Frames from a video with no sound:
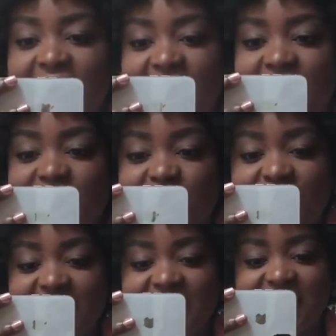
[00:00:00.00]
I've
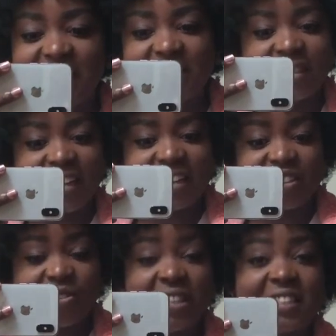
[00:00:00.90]
already changed
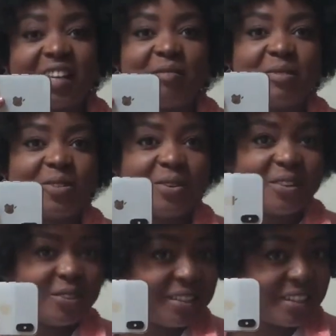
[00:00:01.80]
like three times so I
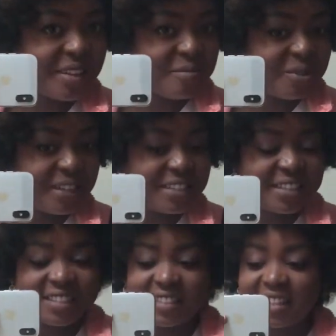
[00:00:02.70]
don't think I'm gonna
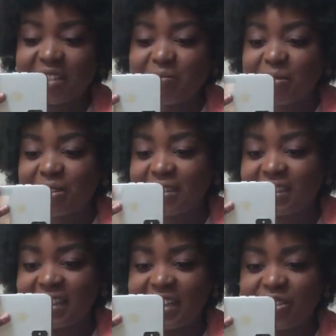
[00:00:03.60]
change
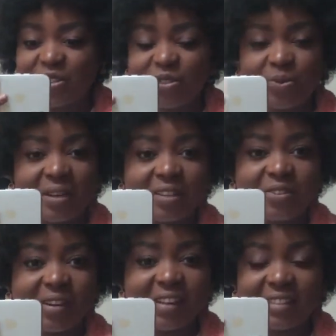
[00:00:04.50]
anymore I just wear a
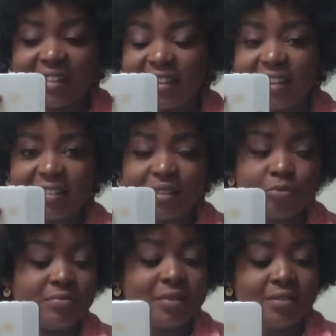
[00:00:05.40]
dress and then
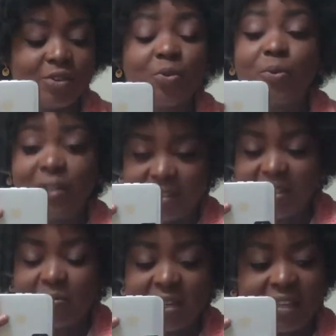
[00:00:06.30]
well in
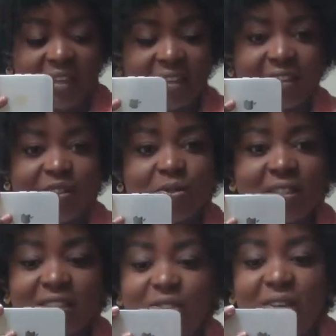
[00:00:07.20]
the beginning this was
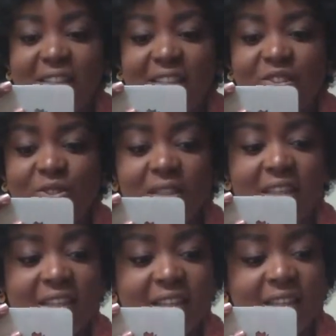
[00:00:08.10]
the dress
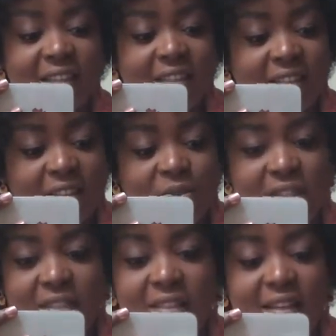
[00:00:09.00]
actually now
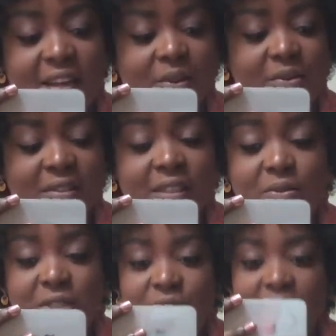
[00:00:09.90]
it's inside out it
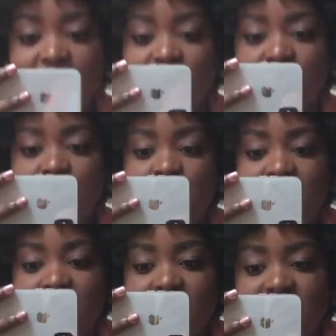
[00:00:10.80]
was really good
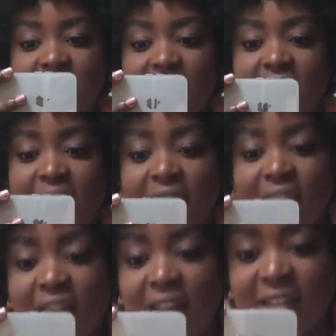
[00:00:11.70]
but
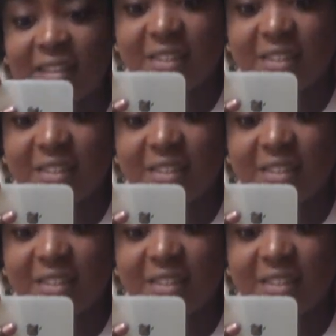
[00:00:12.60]
this